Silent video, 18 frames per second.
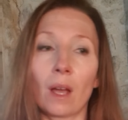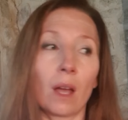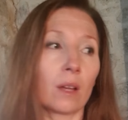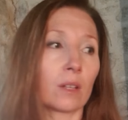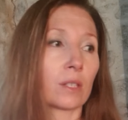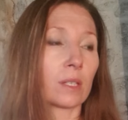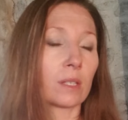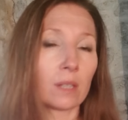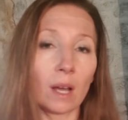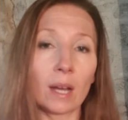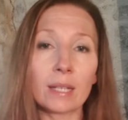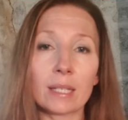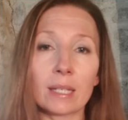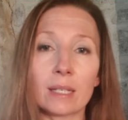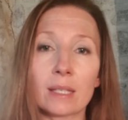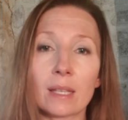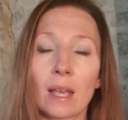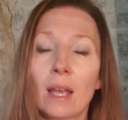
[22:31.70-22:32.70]

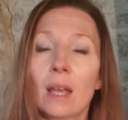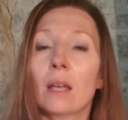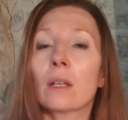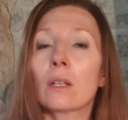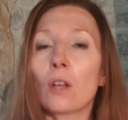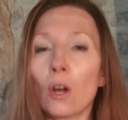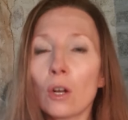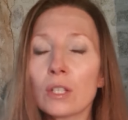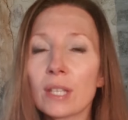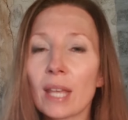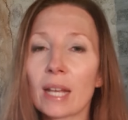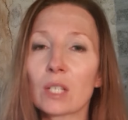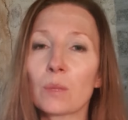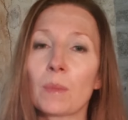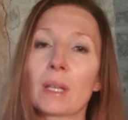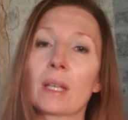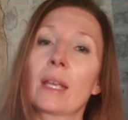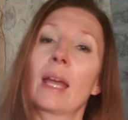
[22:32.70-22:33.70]
societies, contact me